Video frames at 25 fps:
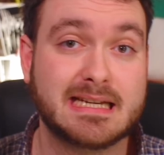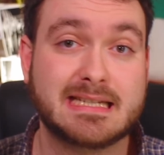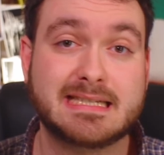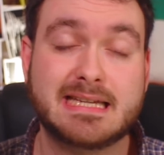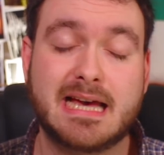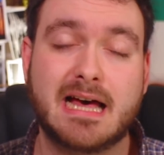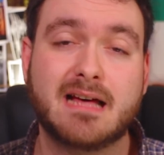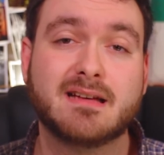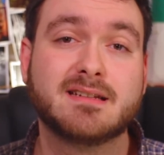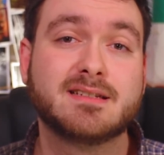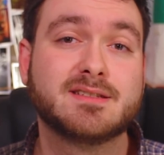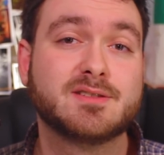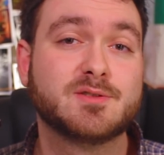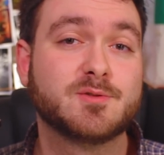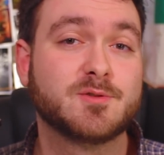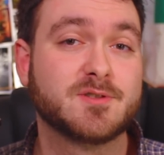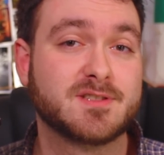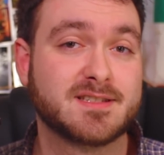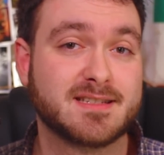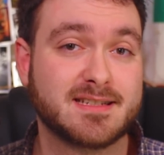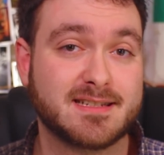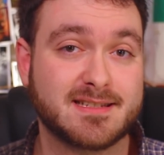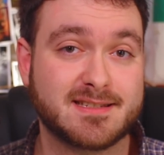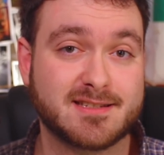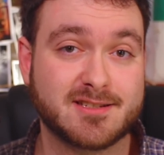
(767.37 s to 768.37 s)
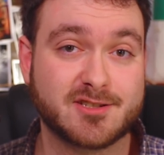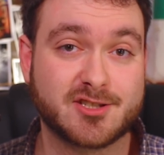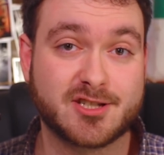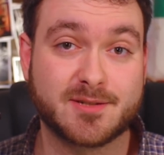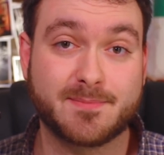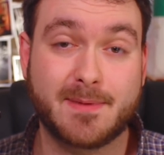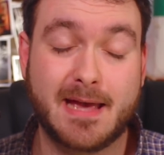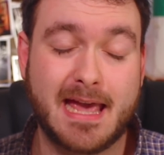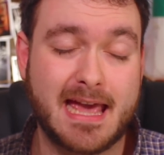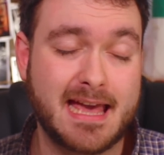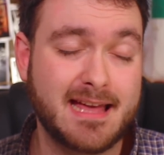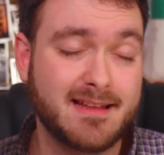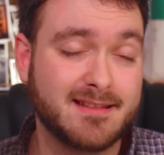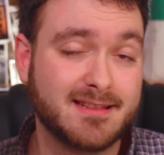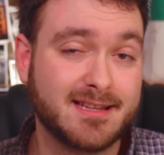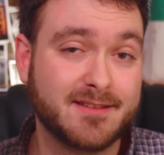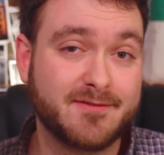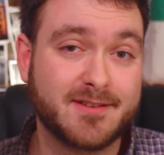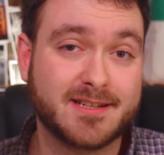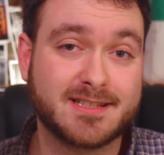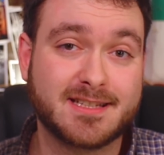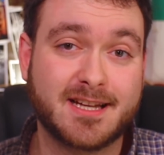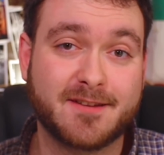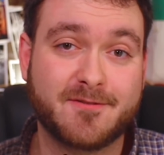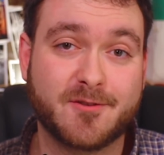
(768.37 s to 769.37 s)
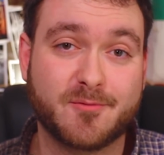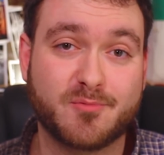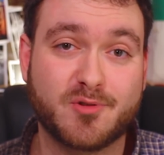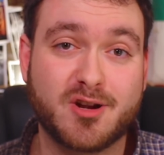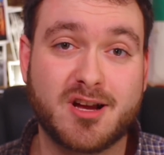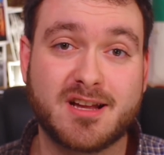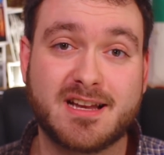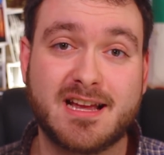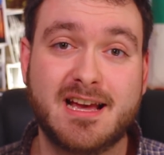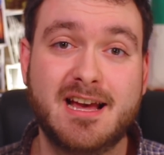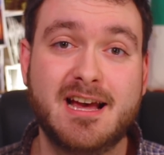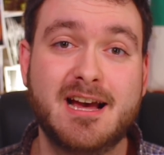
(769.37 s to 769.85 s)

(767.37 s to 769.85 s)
Italian dual citizenship, and living life abroad,